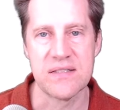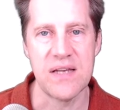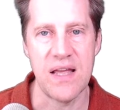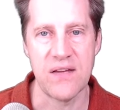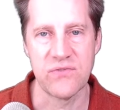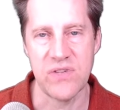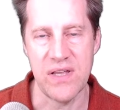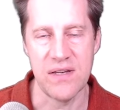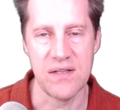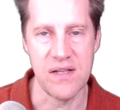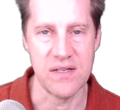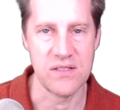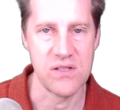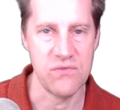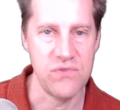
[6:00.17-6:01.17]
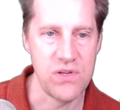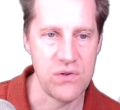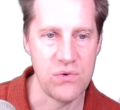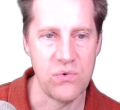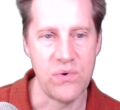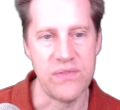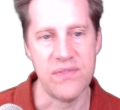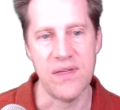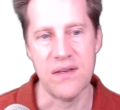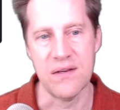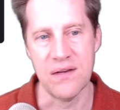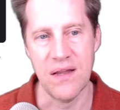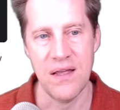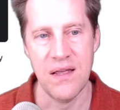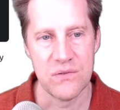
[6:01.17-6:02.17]
have to analyze the view and
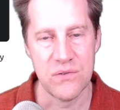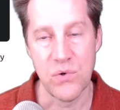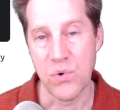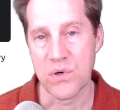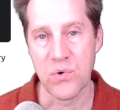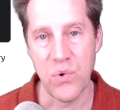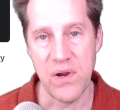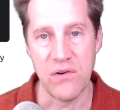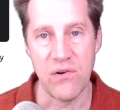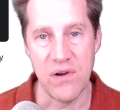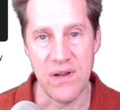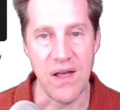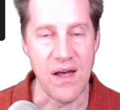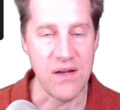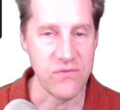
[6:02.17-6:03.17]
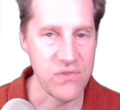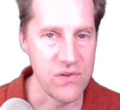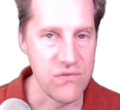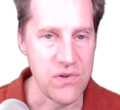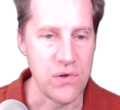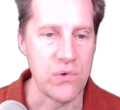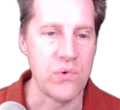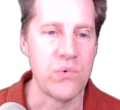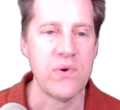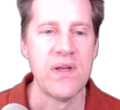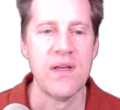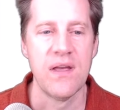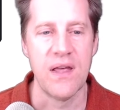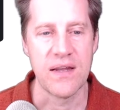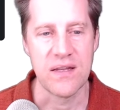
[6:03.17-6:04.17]
then your query of the view.
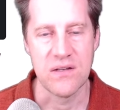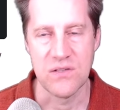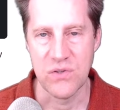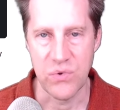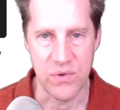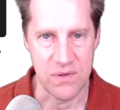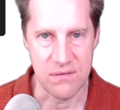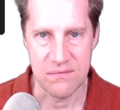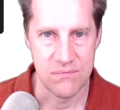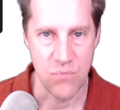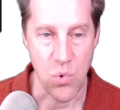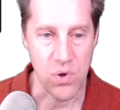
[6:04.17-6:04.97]
It can do it more